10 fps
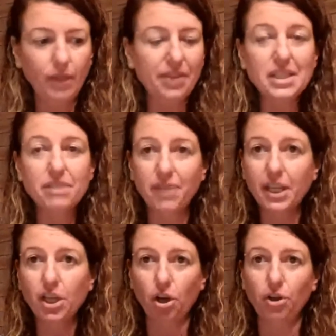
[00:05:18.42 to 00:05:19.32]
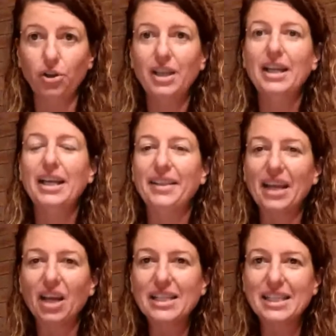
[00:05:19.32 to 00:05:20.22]
This video
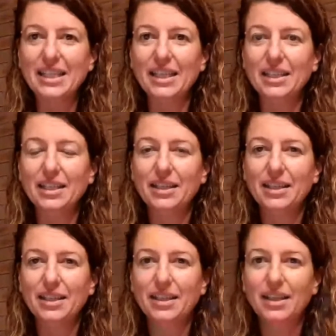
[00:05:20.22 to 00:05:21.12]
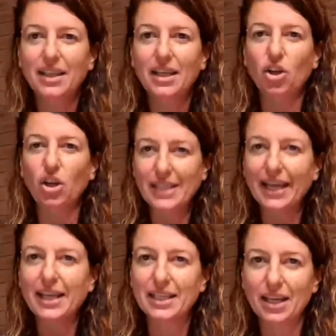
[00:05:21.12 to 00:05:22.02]
that I did got
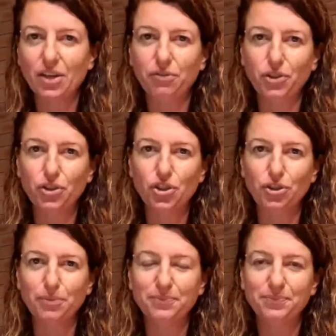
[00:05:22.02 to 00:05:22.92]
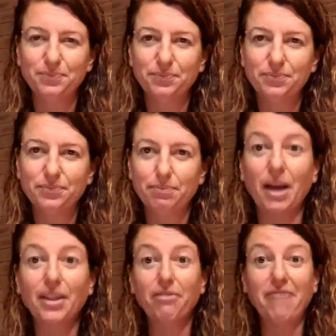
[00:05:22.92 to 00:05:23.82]
taken down off YouTube
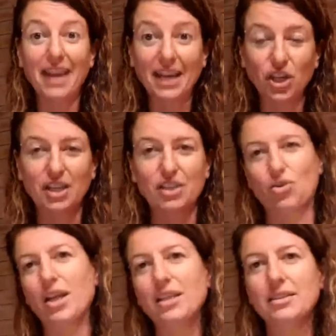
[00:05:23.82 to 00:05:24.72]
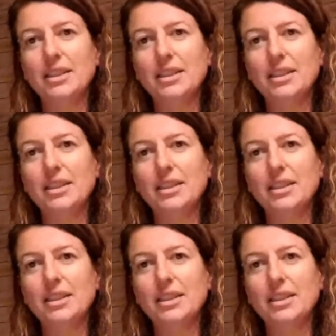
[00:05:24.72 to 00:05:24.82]
by the fact checkers, right?